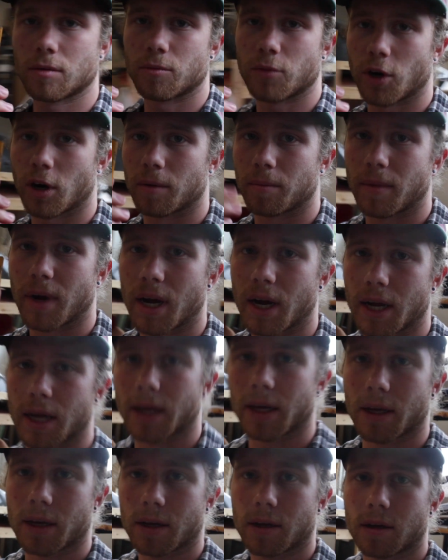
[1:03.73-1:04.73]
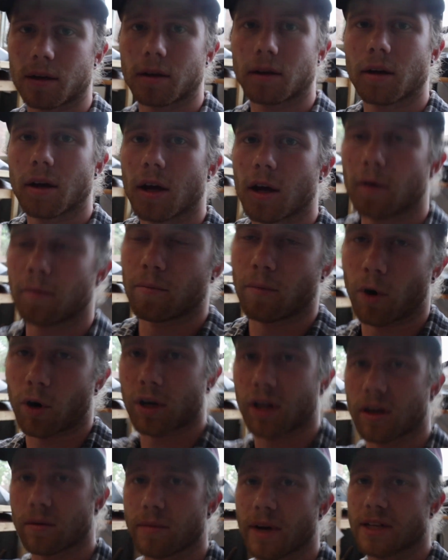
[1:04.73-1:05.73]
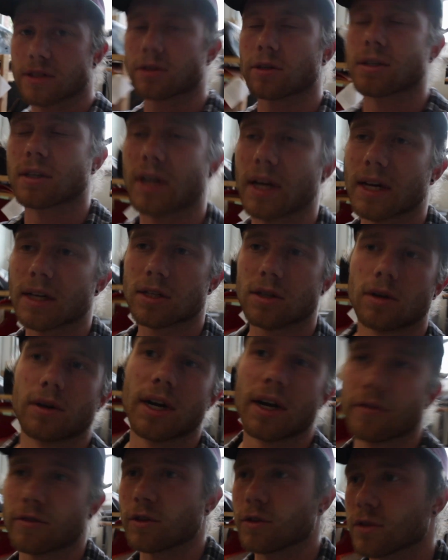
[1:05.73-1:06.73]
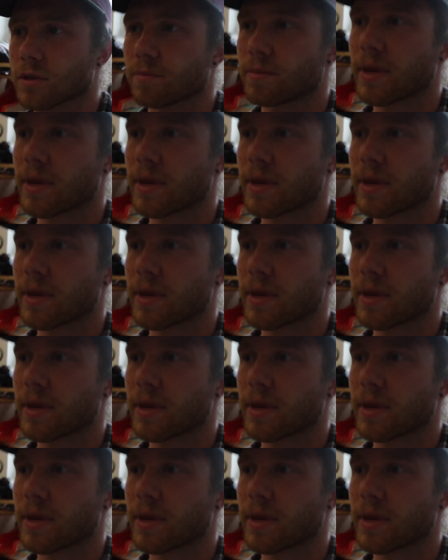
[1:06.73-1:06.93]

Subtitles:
brought my marking pencil today so I don't have to use a